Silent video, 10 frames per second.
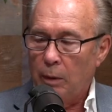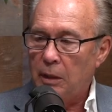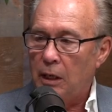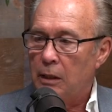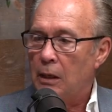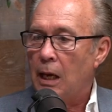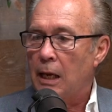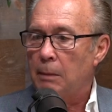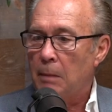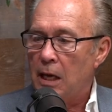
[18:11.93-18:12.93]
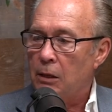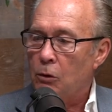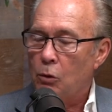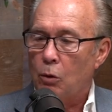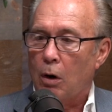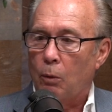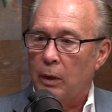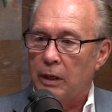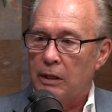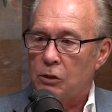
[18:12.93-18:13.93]
women and, and men who are
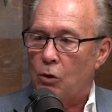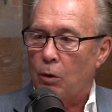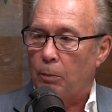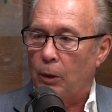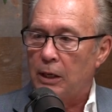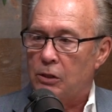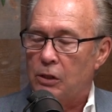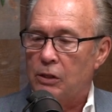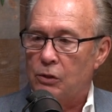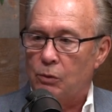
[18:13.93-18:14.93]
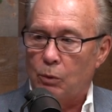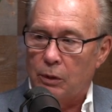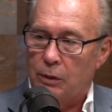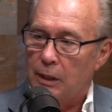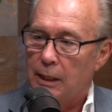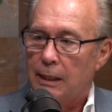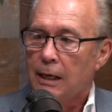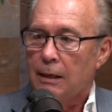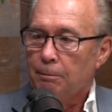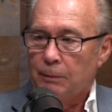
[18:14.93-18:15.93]
running these corporations with the,
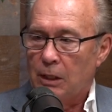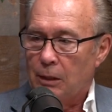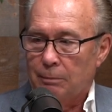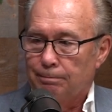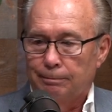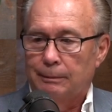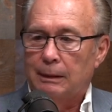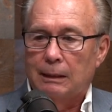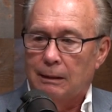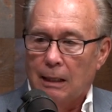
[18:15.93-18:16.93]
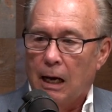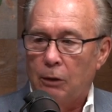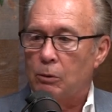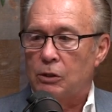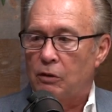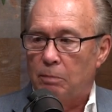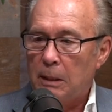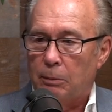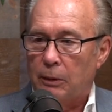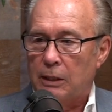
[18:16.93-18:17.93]
you know, hundreds of
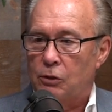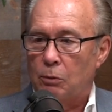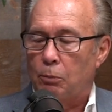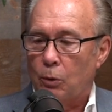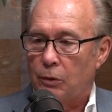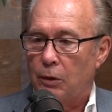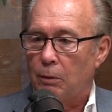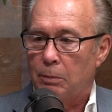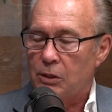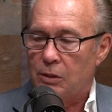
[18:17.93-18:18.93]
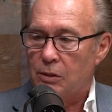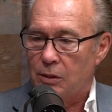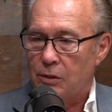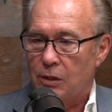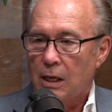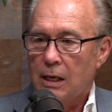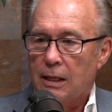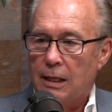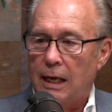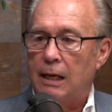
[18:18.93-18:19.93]
people that support their businesses
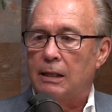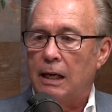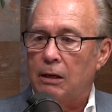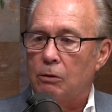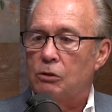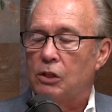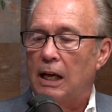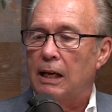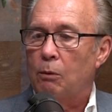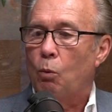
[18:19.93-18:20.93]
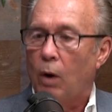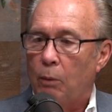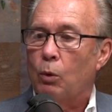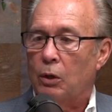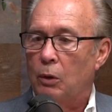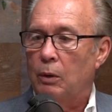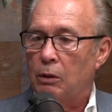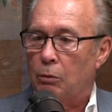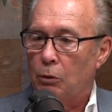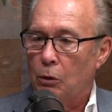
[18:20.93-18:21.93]
they they understand what we're
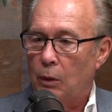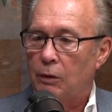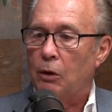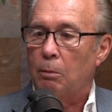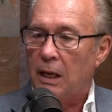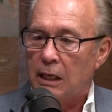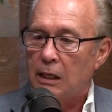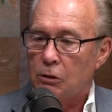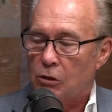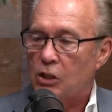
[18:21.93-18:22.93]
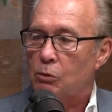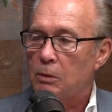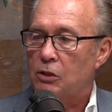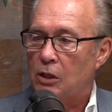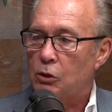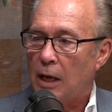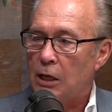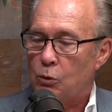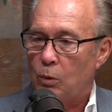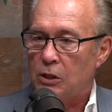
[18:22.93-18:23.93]
going through and they're making adjustments as
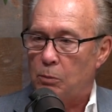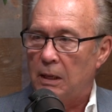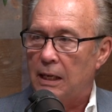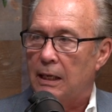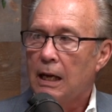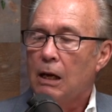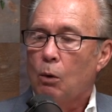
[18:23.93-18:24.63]
as we speak